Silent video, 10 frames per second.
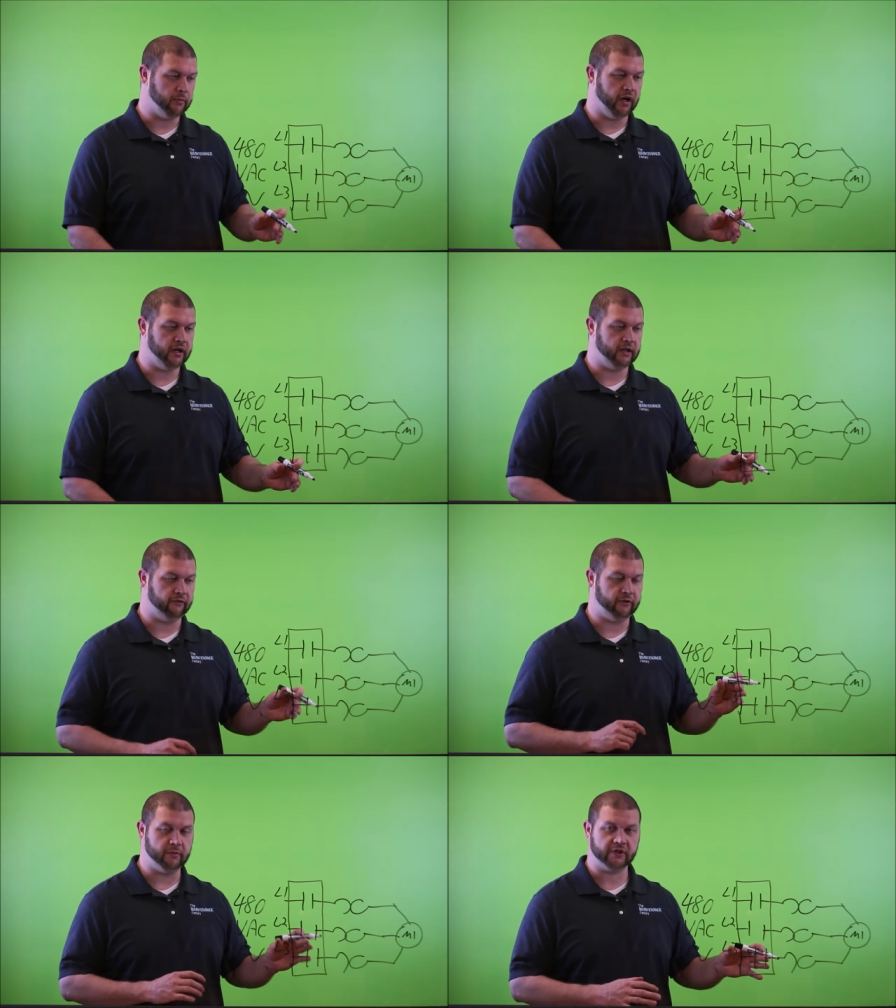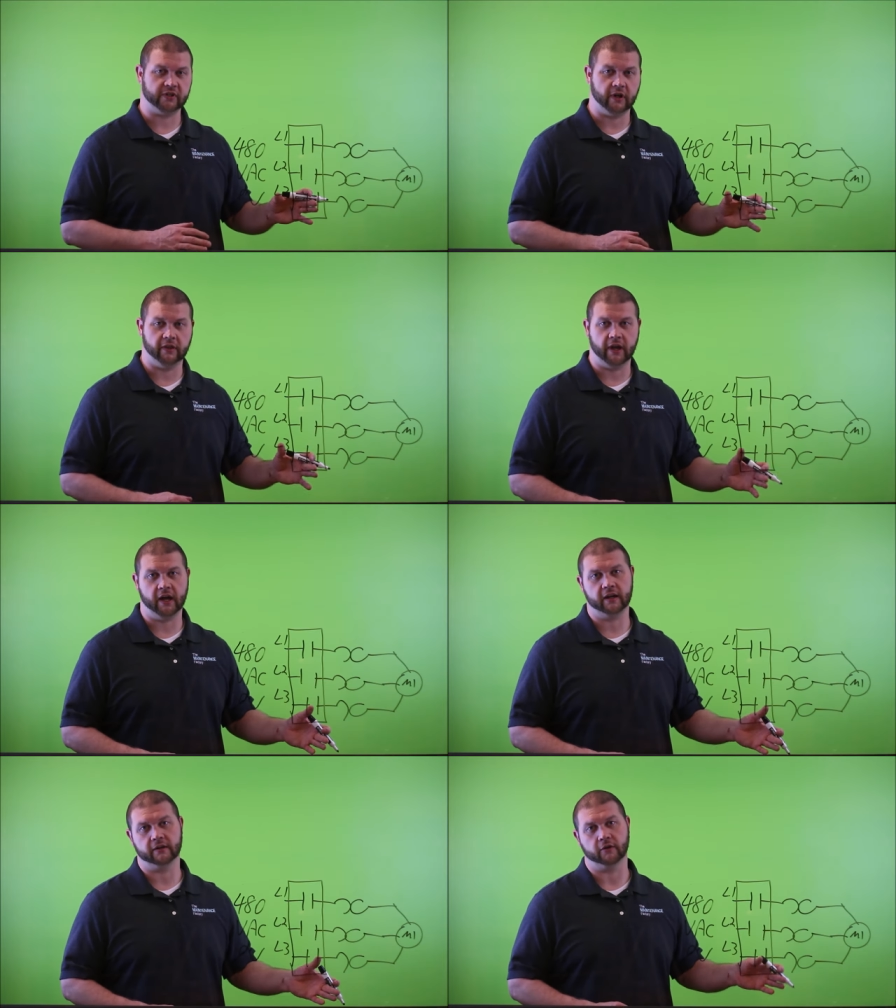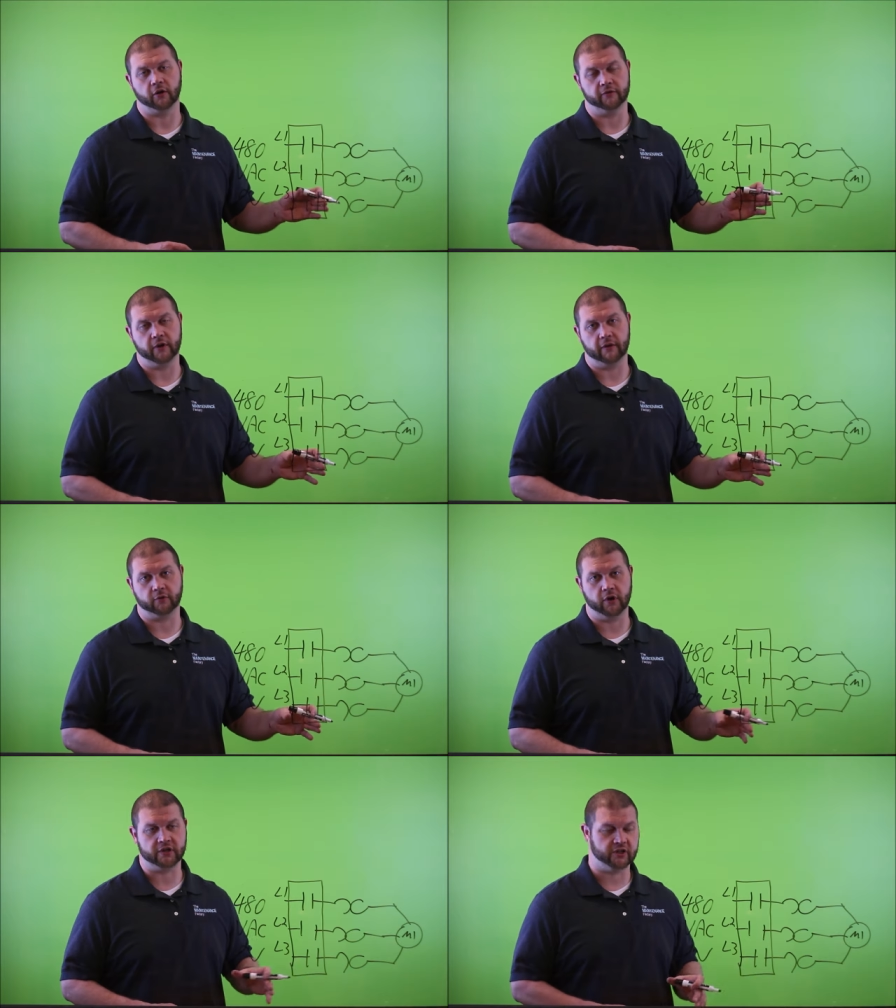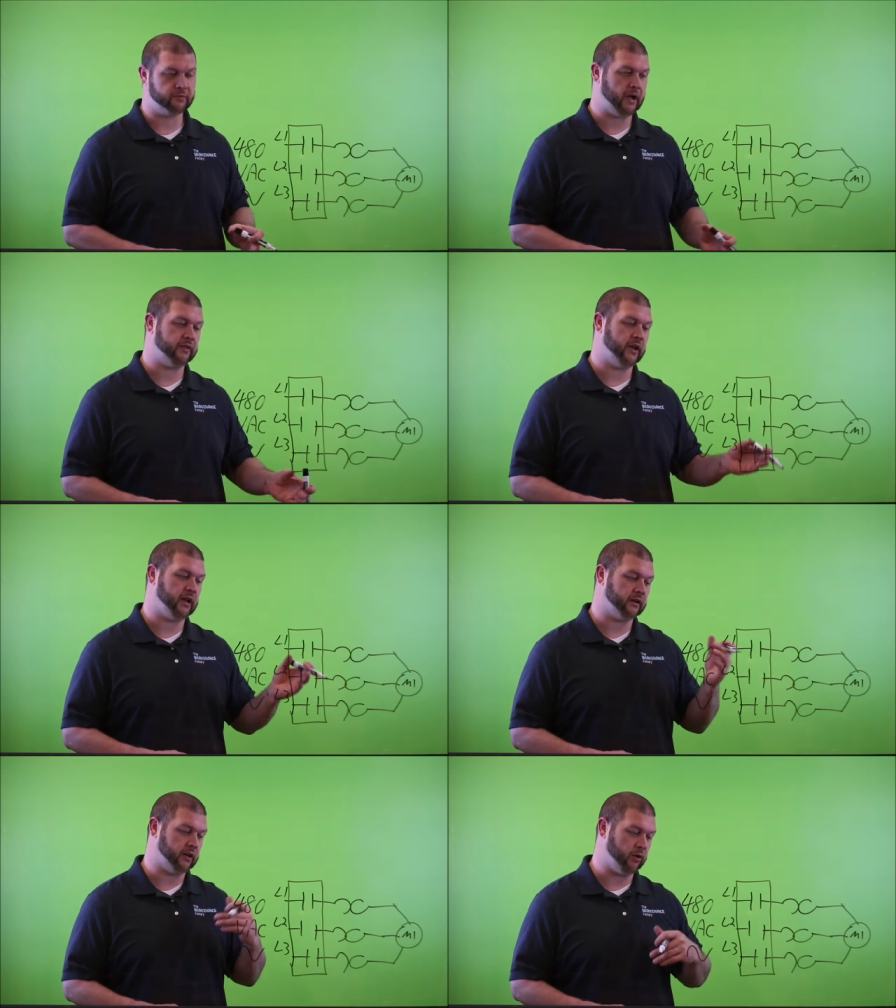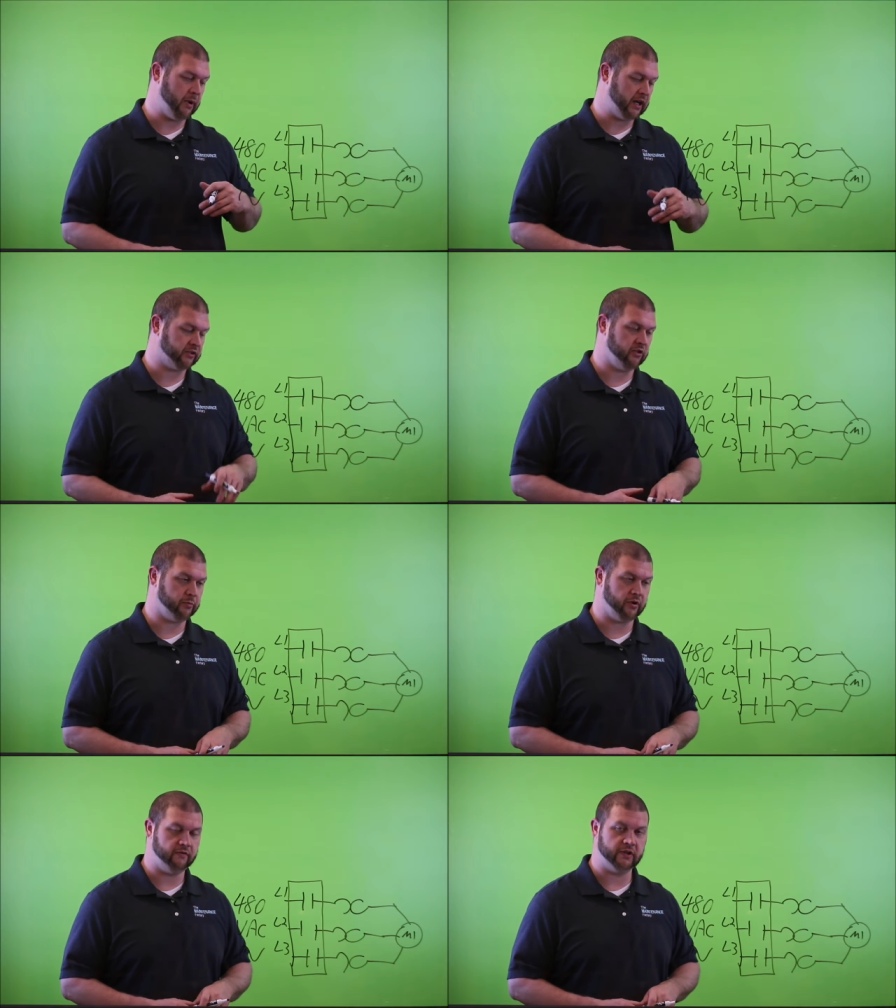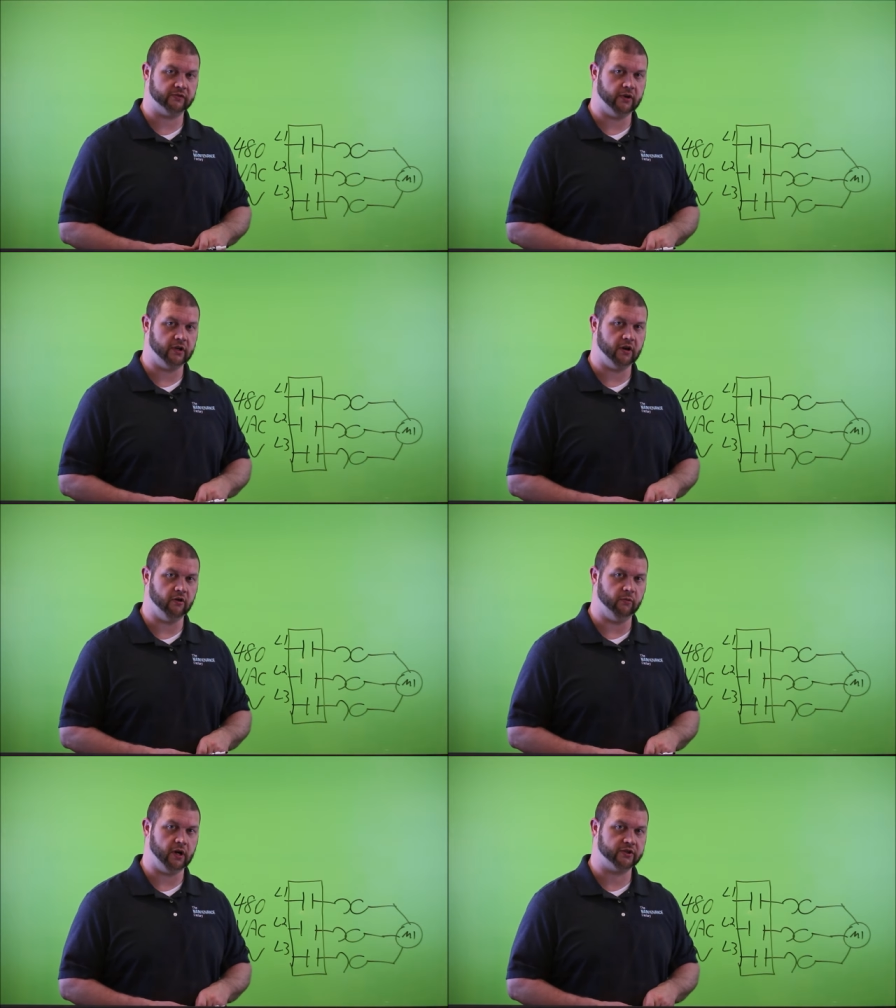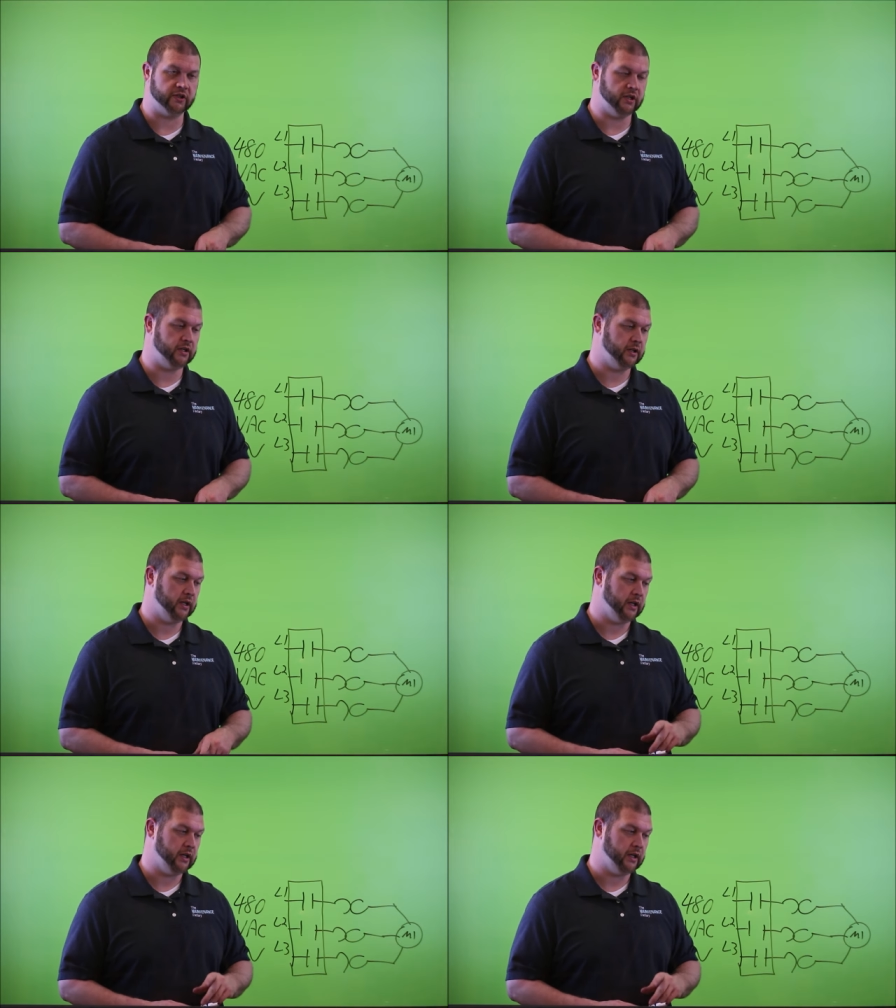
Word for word: But if you missed all that, or if you have questions about that, go back to the previous video and watch it.